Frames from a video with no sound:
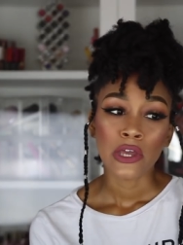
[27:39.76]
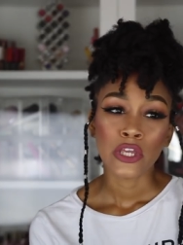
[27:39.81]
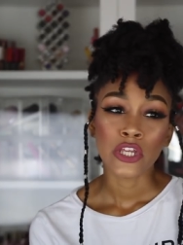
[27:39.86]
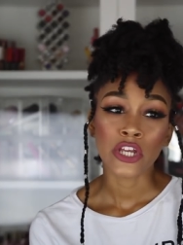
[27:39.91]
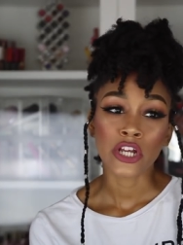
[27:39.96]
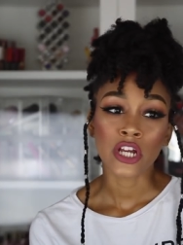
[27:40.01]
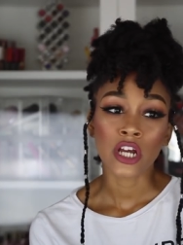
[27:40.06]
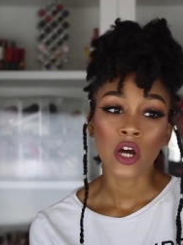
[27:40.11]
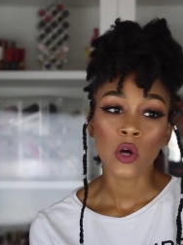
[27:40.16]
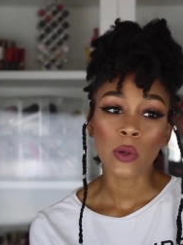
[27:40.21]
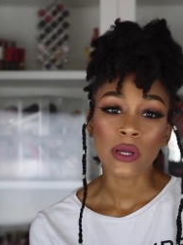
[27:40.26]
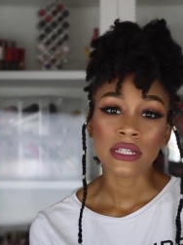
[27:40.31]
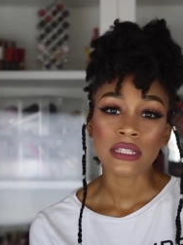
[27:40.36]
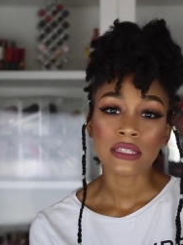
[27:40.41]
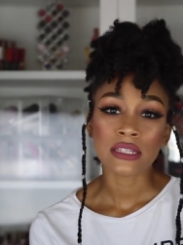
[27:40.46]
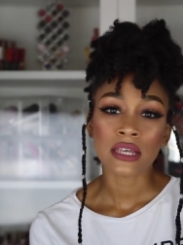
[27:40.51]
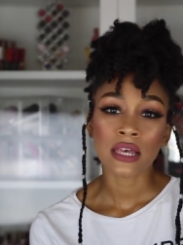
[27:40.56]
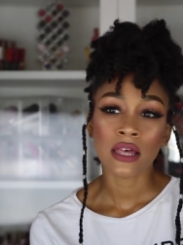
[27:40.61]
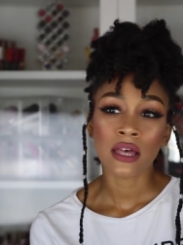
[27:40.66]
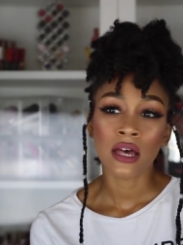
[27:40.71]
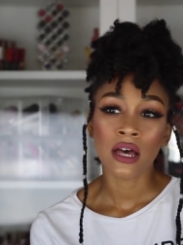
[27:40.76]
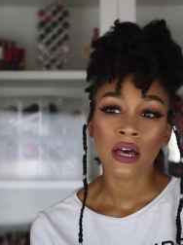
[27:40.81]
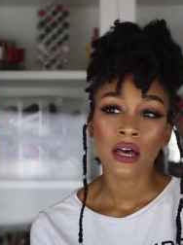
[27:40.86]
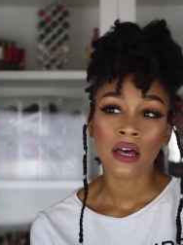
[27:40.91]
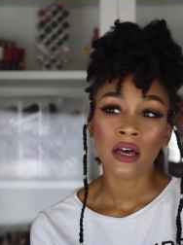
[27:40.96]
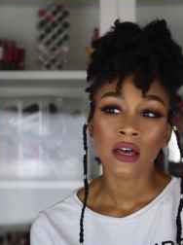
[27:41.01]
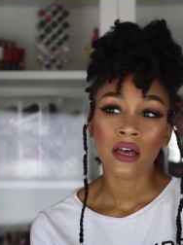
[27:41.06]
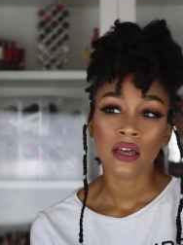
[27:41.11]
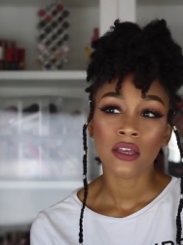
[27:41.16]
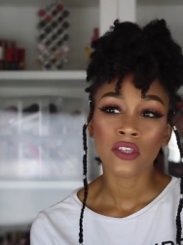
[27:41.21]
you're going
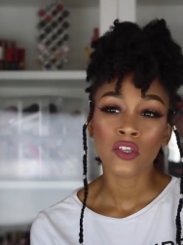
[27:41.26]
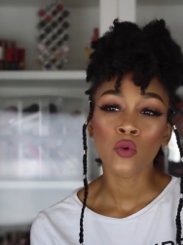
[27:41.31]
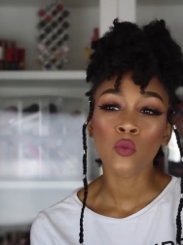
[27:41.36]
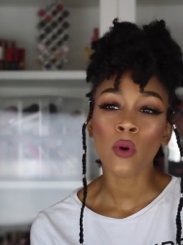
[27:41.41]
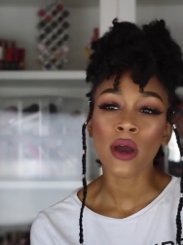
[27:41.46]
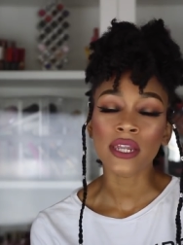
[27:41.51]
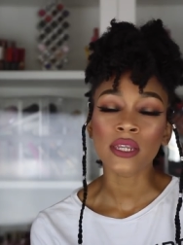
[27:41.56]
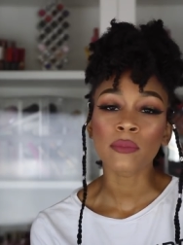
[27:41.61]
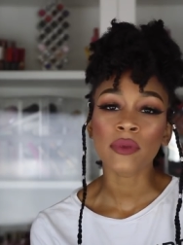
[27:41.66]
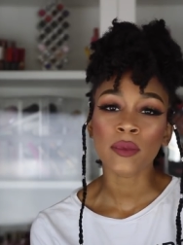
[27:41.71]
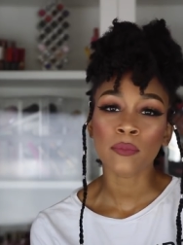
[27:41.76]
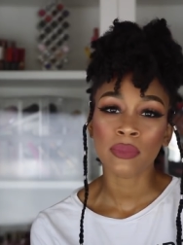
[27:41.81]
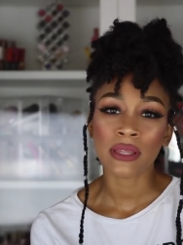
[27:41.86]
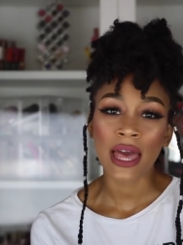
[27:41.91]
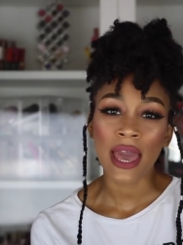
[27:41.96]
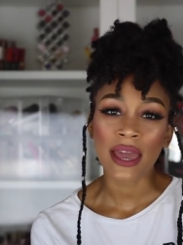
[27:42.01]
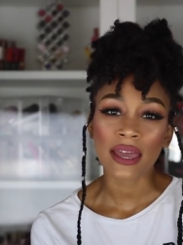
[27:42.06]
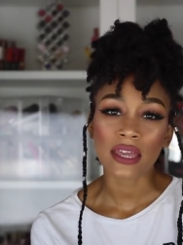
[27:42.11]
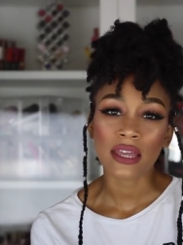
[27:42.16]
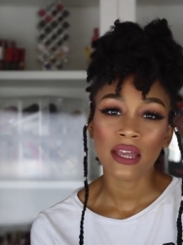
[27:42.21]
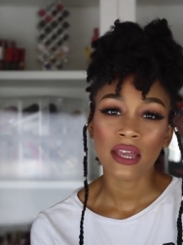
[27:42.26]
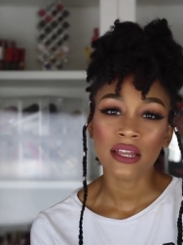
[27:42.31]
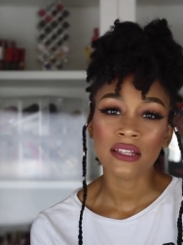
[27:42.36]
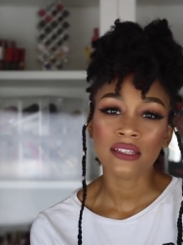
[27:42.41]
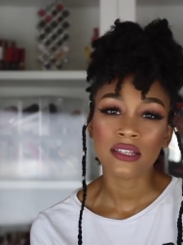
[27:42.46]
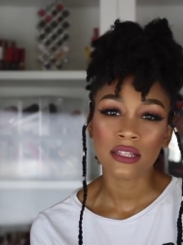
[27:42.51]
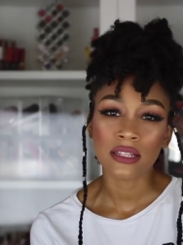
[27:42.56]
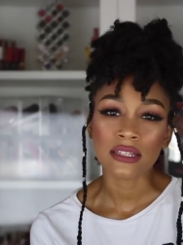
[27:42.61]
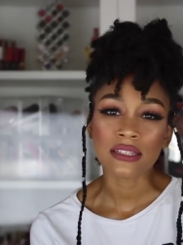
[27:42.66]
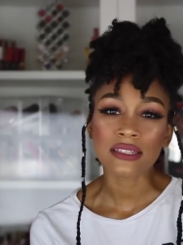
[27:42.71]
to, you want to be black
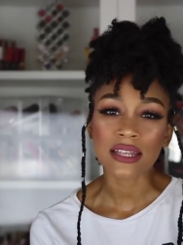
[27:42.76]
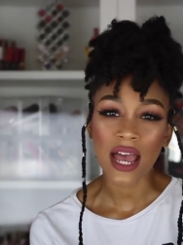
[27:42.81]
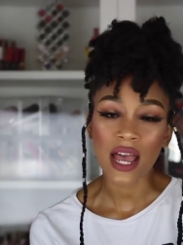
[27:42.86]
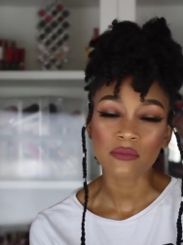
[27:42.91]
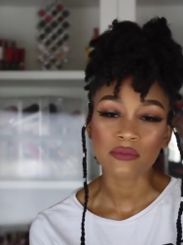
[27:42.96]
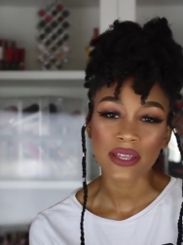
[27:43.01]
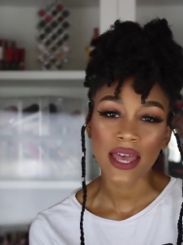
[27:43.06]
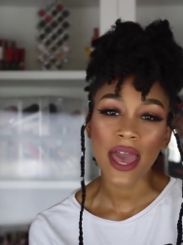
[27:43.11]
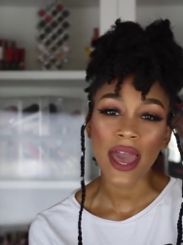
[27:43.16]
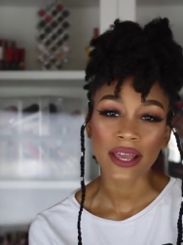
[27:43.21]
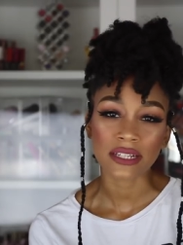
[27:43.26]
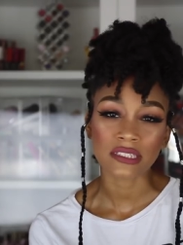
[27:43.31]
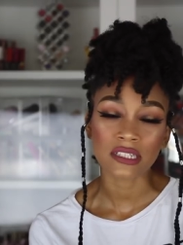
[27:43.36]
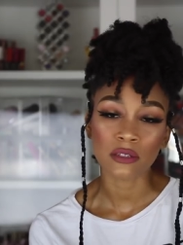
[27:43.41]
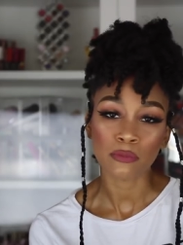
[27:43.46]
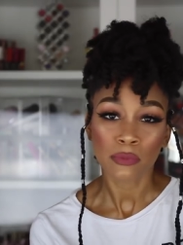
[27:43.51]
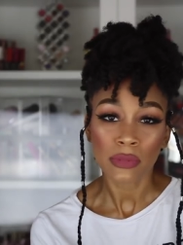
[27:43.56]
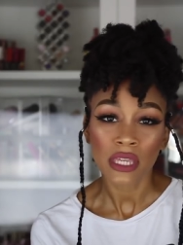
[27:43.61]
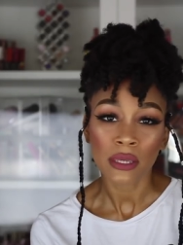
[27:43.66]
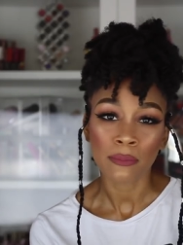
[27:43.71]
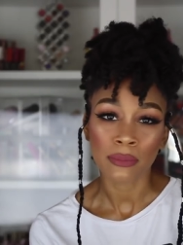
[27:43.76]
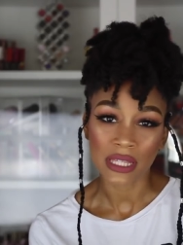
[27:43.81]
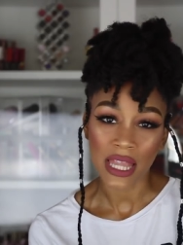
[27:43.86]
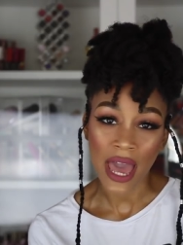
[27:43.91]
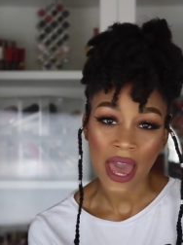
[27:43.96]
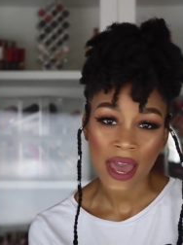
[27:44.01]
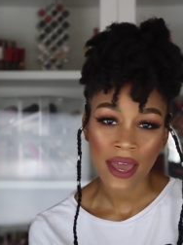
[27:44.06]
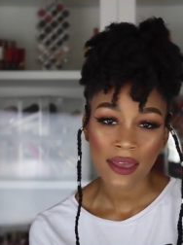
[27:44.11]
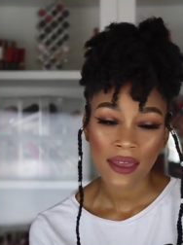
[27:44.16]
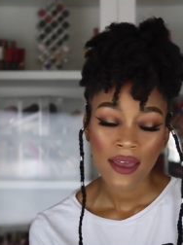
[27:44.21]
until it's time to actually be
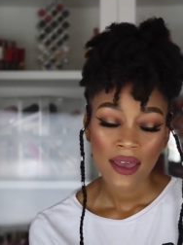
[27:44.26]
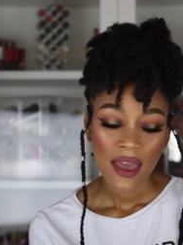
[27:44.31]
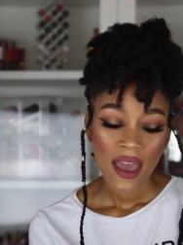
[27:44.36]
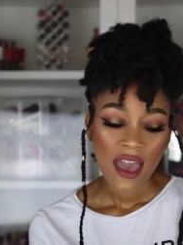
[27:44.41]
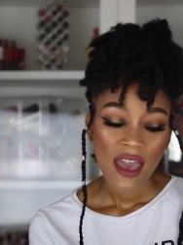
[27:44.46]
black.